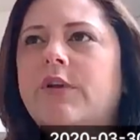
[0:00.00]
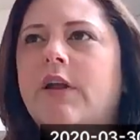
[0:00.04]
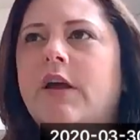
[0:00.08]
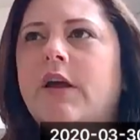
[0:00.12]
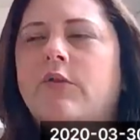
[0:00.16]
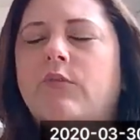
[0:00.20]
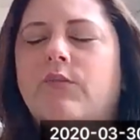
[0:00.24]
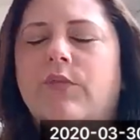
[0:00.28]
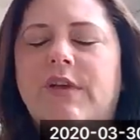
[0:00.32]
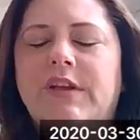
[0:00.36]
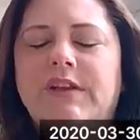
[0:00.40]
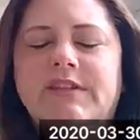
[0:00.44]

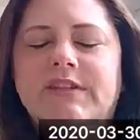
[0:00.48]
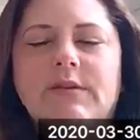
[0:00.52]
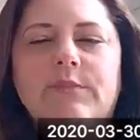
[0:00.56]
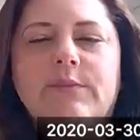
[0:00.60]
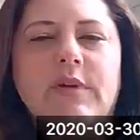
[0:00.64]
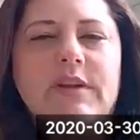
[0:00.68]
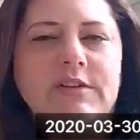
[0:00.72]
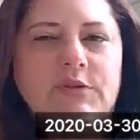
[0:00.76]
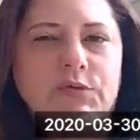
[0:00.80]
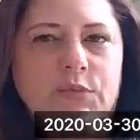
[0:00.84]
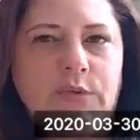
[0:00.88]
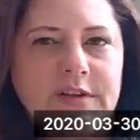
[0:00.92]
So when I
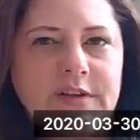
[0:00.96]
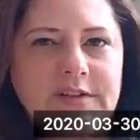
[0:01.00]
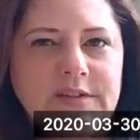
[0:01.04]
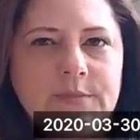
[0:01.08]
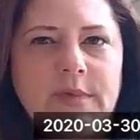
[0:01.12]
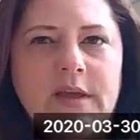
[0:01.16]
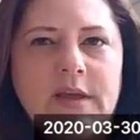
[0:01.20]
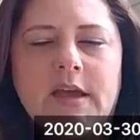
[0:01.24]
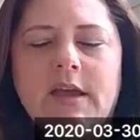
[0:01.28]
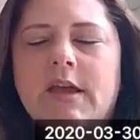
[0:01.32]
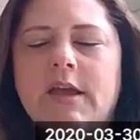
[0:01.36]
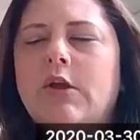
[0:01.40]
read
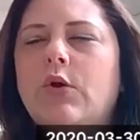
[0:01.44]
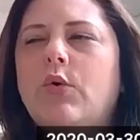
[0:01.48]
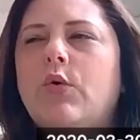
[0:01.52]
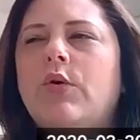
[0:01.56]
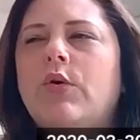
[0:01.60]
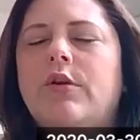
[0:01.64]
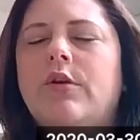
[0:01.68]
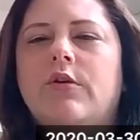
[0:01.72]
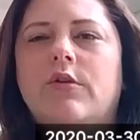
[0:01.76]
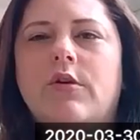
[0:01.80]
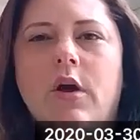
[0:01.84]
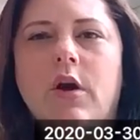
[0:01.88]
somebody's
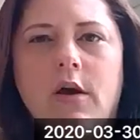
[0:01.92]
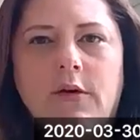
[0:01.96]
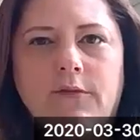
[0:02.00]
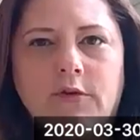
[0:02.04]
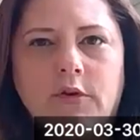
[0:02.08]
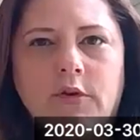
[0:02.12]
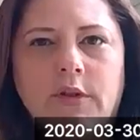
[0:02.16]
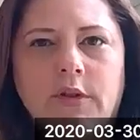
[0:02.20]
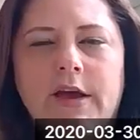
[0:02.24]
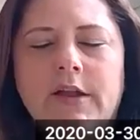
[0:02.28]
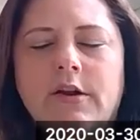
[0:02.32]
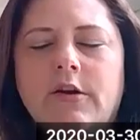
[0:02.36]
resume or their
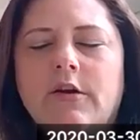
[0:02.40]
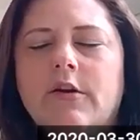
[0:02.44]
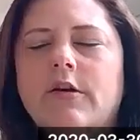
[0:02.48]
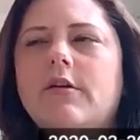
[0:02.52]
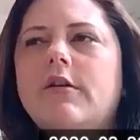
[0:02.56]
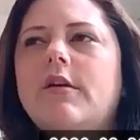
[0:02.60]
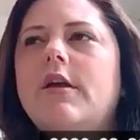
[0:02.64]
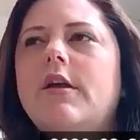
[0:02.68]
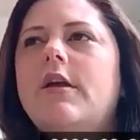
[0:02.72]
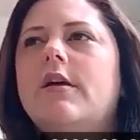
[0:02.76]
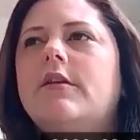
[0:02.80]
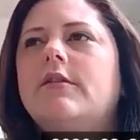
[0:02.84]
cover
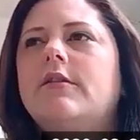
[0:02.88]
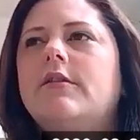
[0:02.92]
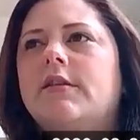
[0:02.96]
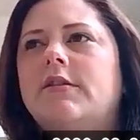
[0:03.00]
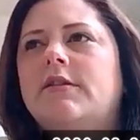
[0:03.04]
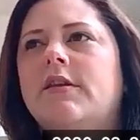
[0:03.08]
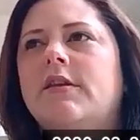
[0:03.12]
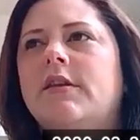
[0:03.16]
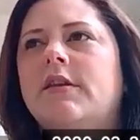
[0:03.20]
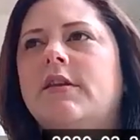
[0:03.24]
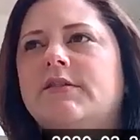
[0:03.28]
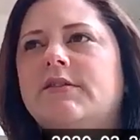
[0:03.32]
letter,
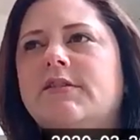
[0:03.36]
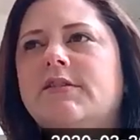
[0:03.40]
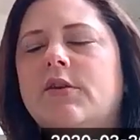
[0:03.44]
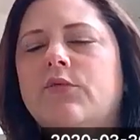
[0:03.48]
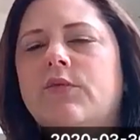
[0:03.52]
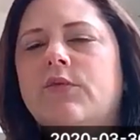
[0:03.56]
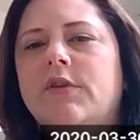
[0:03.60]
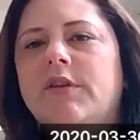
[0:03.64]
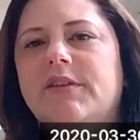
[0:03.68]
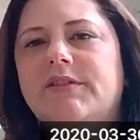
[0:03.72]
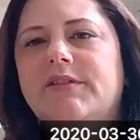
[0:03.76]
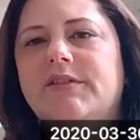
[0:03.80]
the
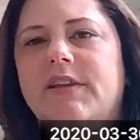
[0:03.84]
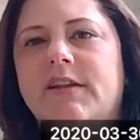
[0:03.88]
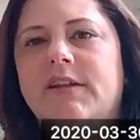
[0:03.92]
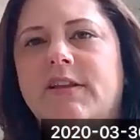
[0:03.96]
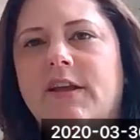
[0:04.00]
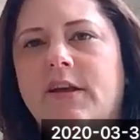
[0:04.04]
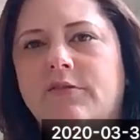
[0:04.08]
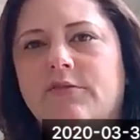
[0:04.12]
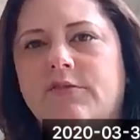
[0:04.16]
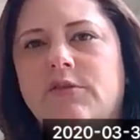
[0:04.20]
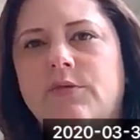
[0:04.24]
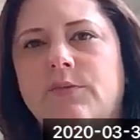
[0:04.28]
things that really
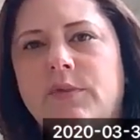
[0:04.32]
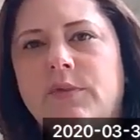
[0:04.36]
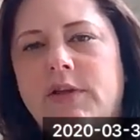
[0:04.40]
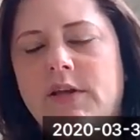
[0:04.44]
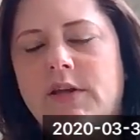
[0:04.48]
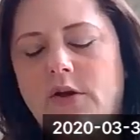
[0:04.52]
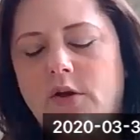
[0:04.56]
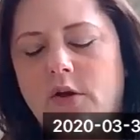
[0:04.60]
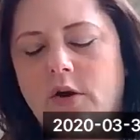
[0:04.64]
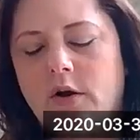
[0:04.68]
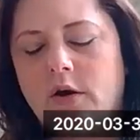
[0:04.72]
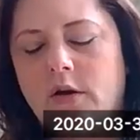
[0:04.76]
stand out
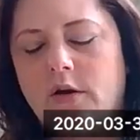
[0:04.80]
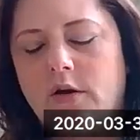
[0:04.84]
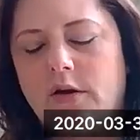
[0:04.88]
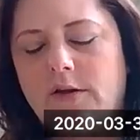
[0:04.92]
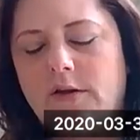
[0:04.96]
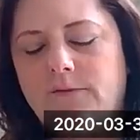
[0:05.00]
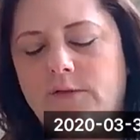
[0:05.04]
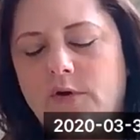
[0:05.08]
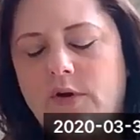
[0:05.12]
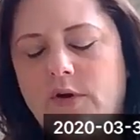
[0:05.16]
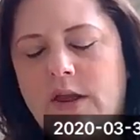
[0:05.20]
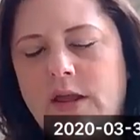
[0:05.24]
to me
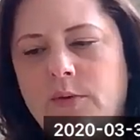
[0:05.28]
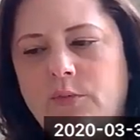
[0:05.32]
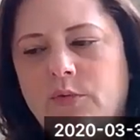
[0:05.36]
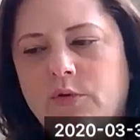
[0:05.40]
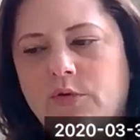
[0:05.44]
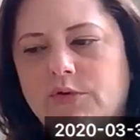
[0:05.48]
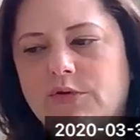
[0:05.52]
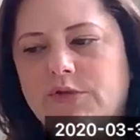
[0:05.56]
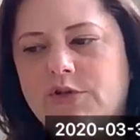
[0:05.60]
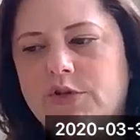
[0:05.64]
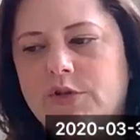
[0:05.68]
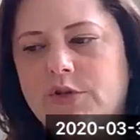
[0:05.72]
are if you're
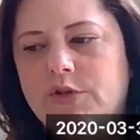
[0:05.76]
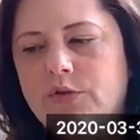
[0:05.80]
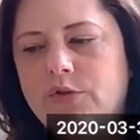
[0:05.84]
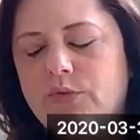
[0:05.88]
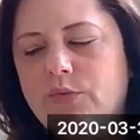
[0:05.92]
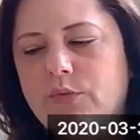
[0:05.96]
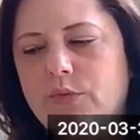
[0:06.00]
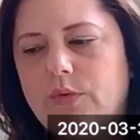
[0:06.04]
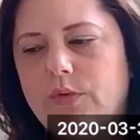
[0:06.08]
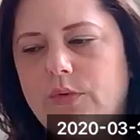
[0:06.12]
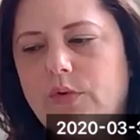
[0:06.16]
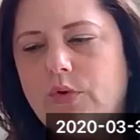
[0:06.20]
able
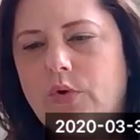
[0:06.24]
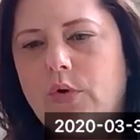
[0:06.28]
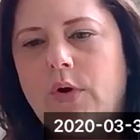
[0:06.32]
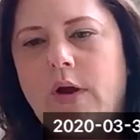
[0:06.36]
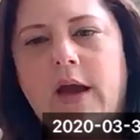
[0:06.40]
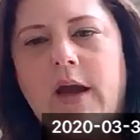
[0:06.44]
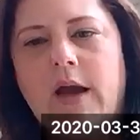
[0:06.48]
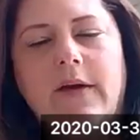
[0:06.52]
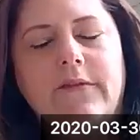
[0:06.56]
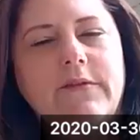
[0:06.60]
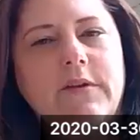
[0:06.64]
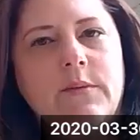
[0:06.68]
to
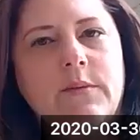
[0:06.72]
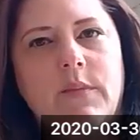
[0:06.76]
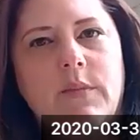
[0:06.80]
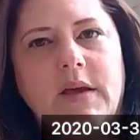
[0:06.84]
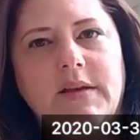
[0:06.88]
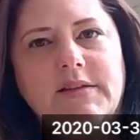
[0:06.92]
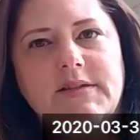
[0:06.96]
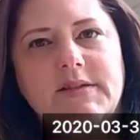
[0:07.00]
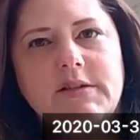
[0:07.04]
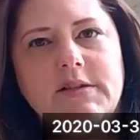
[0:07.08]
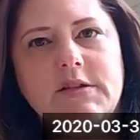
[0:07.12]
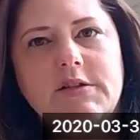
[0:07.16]
craft
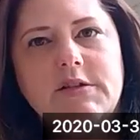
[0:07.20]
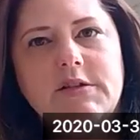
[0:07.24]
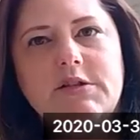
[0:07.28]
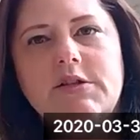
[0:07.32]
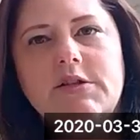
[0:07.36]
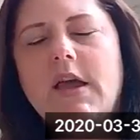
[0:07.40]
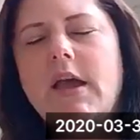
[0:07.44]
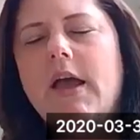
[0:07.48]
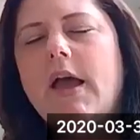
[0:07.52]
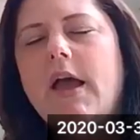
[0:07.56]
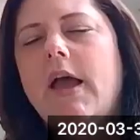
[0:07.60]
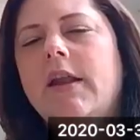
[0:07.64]
a
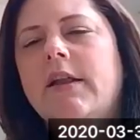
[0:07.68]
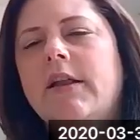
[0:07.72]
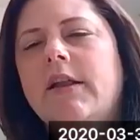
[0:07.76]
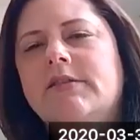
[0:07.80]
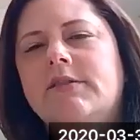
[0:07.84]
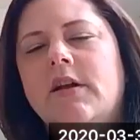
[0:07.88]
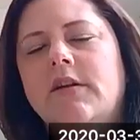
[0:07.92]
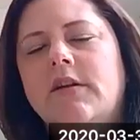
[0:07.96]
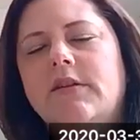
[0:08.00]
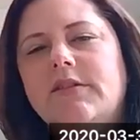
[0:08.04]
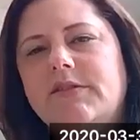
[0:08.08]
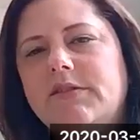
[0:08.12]
message,
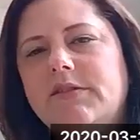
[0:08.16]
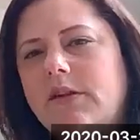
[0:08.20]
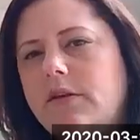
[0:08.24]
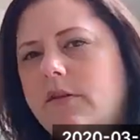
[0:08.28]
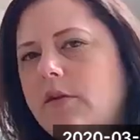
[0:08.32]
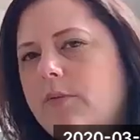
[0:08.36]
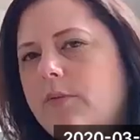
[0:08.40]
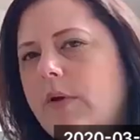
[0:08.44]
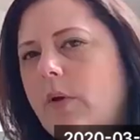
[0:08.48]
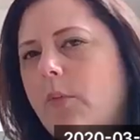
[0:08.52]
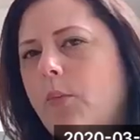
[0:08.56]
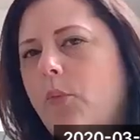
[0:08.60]
and it's not
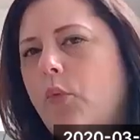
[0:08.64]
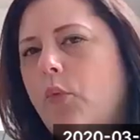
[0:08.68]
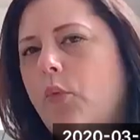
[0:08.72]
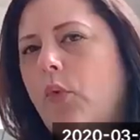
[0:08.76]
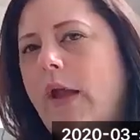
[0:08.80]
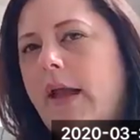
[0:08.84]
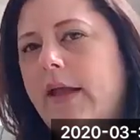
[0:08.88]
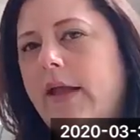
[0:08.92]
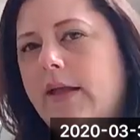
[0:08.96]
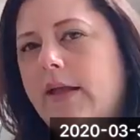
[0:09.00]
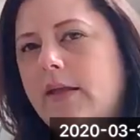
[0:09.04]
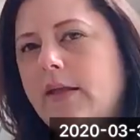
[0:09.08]
necessarily
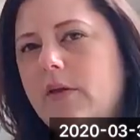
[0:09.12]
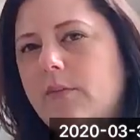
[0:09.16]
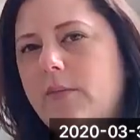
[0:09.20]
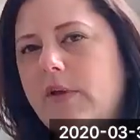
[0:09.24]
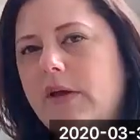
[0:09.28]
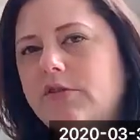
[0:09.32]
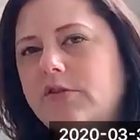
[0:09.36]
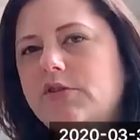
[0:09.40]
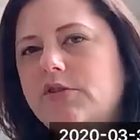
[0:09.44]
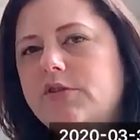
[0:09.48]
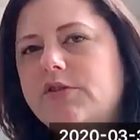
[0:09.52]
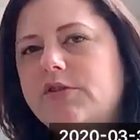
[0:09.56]
about
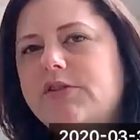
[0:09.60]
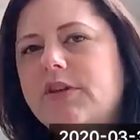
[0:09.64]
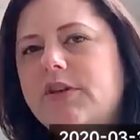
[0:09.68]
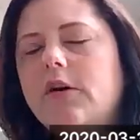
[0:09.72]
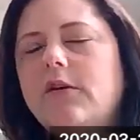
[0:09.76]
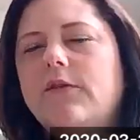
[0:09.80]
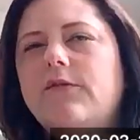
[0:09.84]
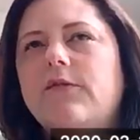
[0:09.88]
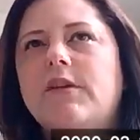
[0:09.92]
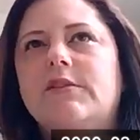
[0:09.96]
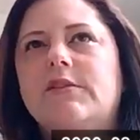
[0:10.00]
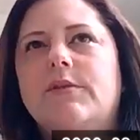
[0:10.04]
bragging about
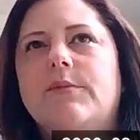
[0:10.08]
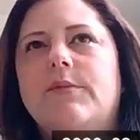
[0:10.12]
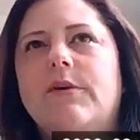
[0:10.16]
yourself.